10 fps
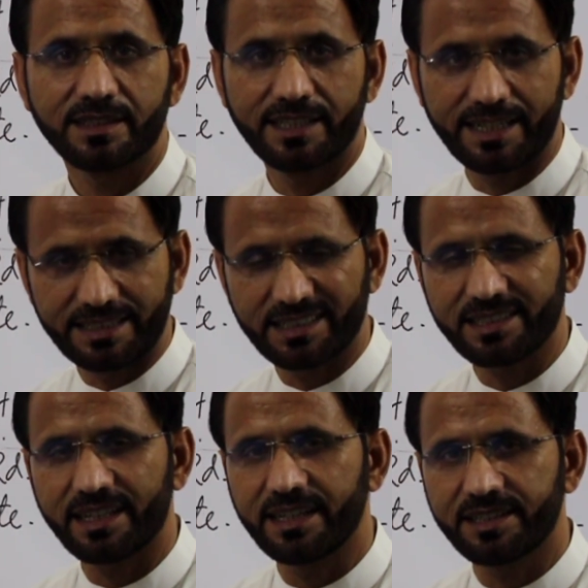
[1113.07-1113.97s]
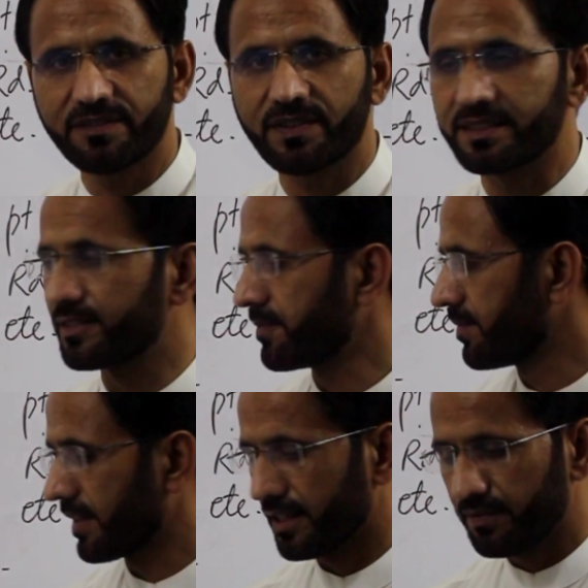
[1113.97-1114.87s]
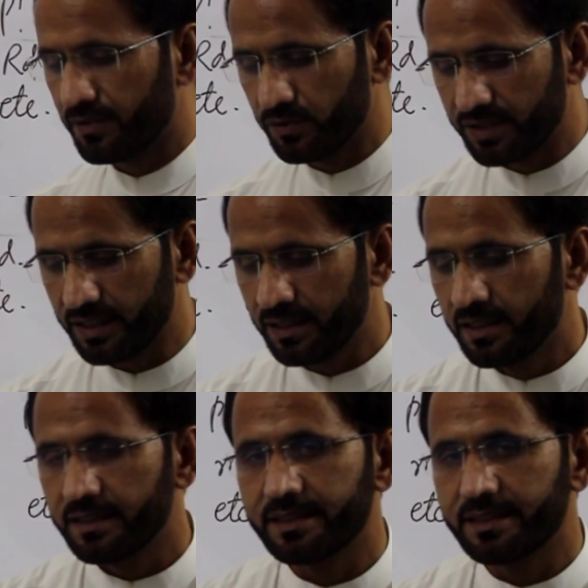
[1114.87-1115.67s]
There is a slight difference. If you see